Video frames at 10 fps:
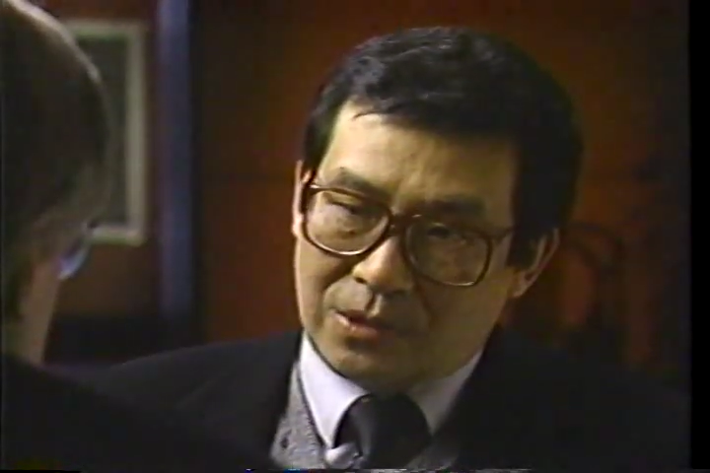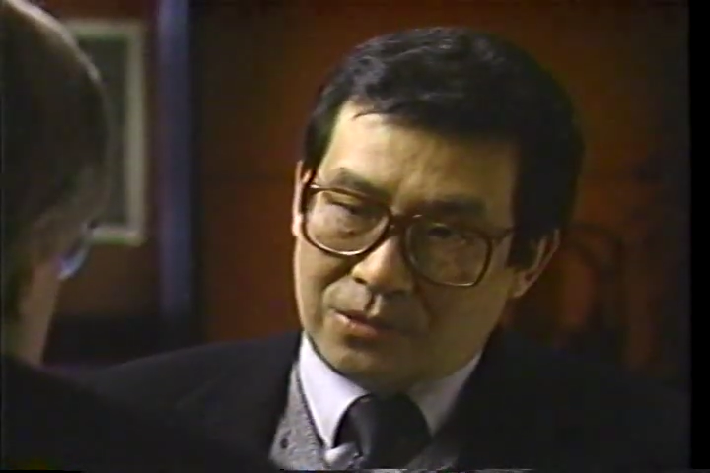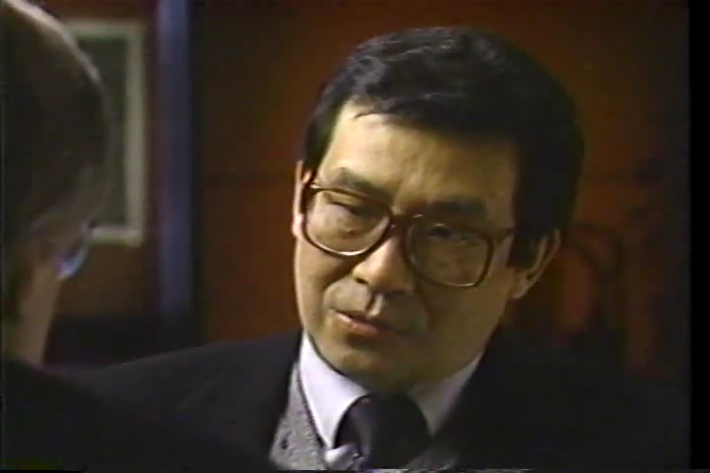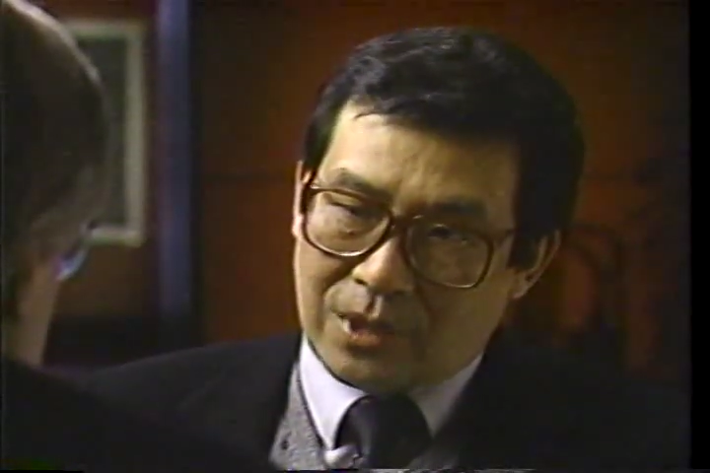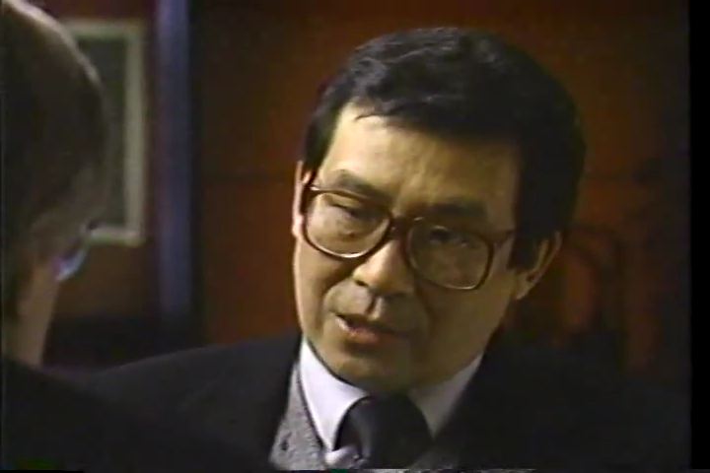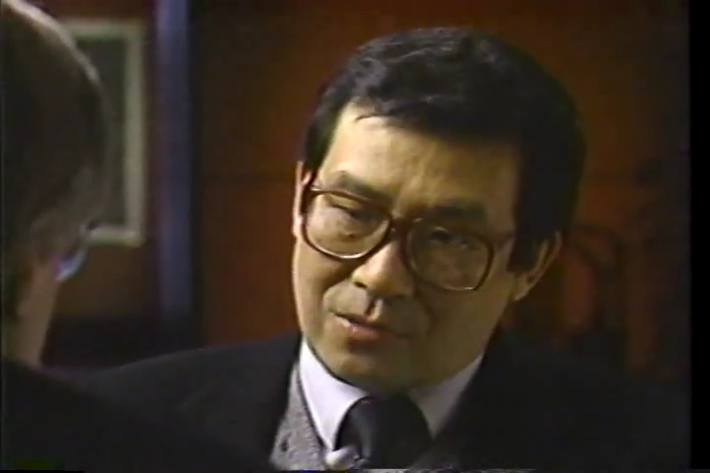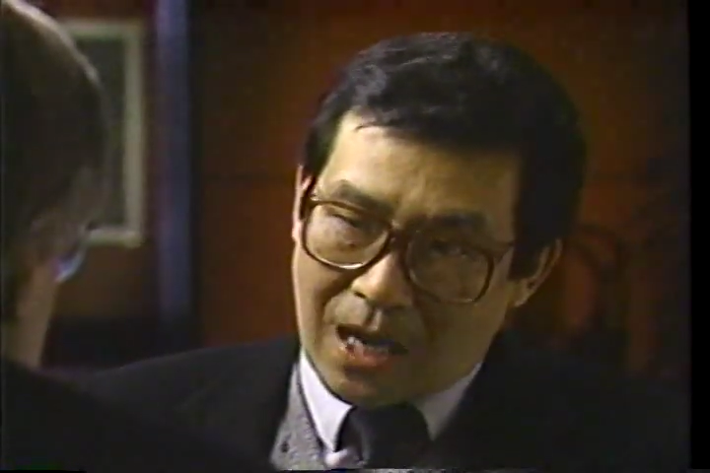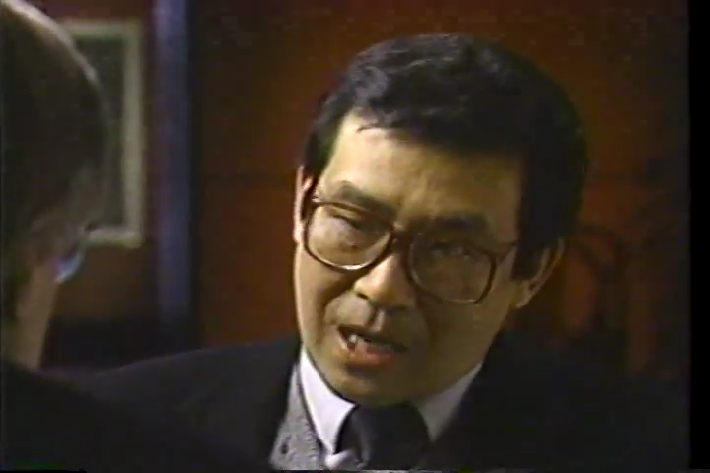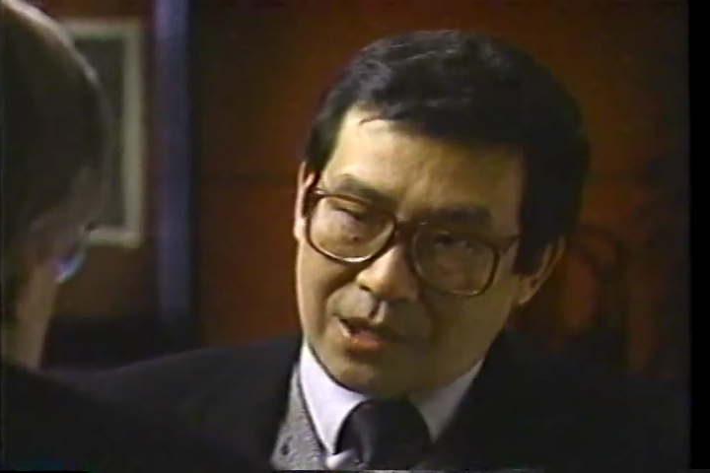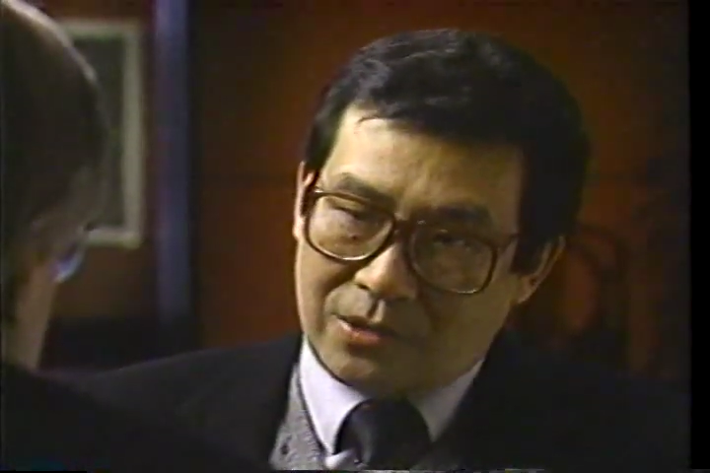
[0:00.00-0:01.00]
Try to
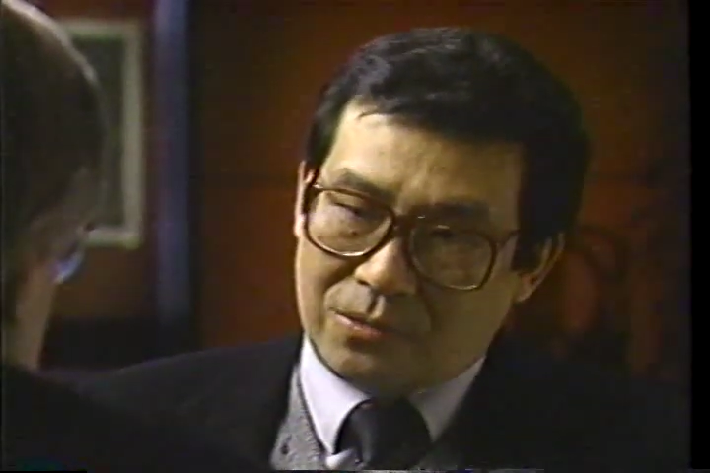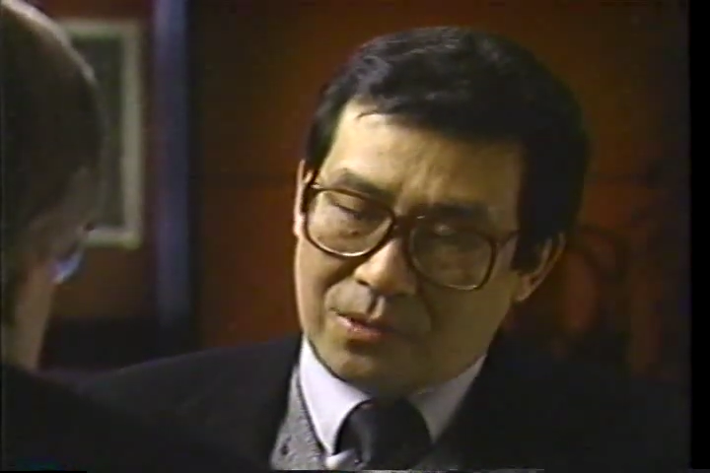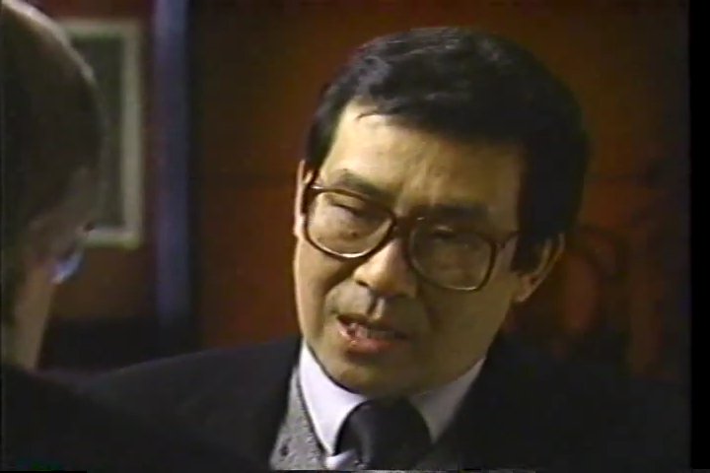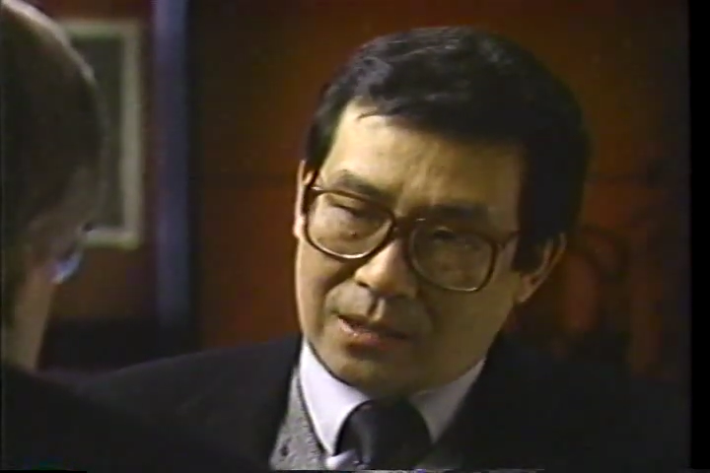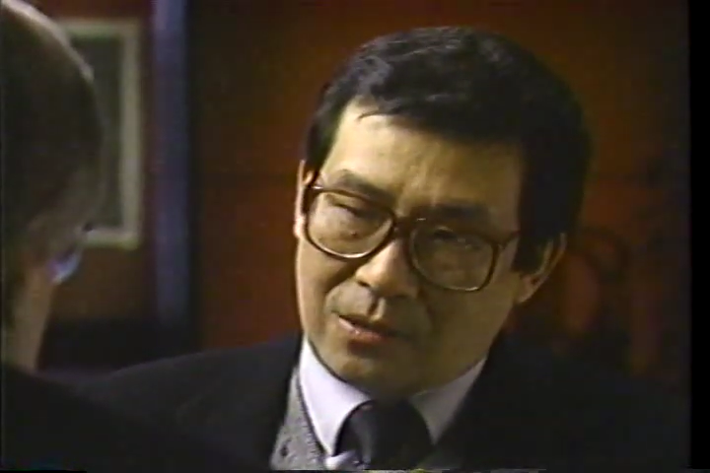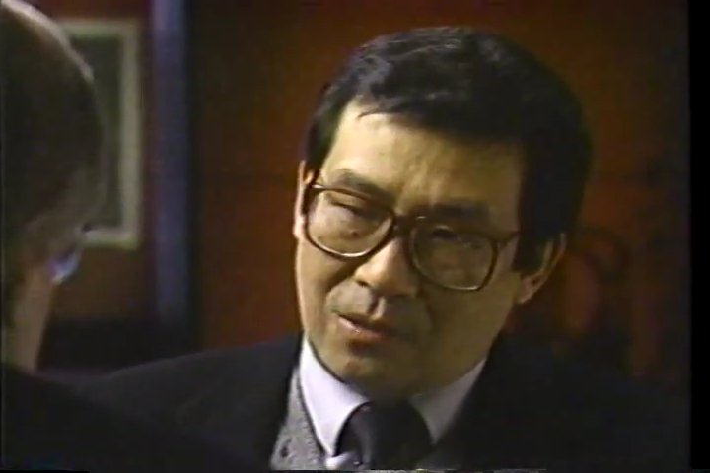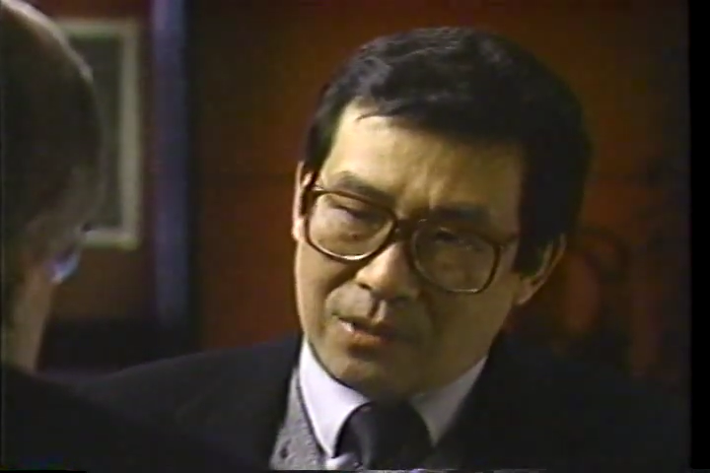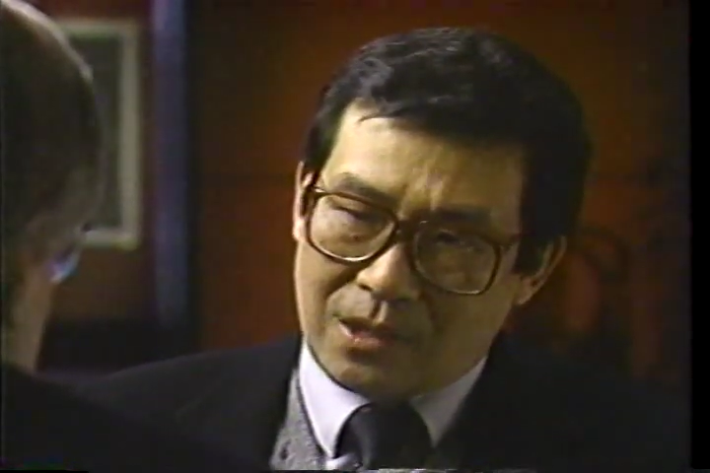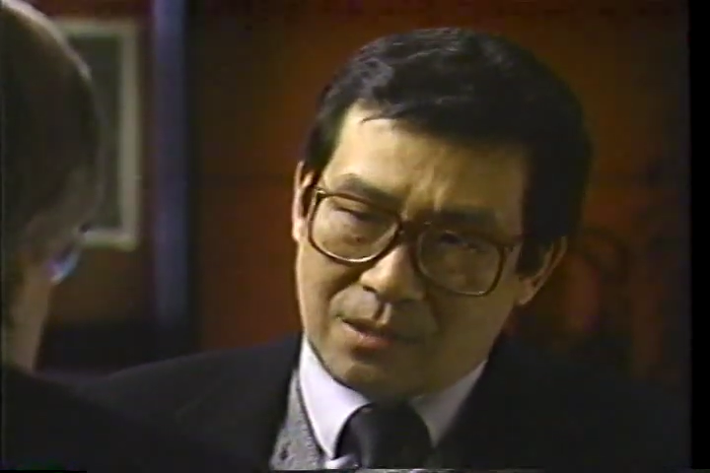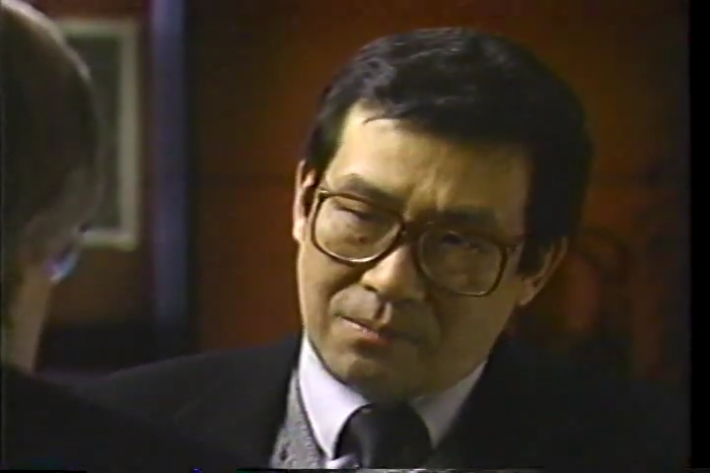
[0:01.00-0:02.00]
argue that
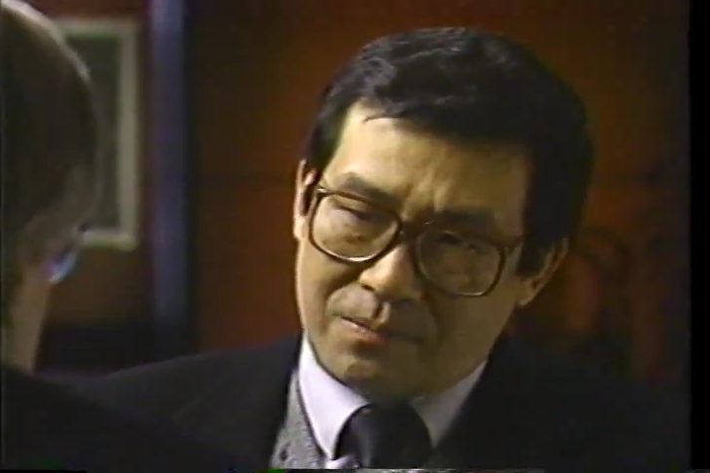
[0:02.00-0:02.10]
only the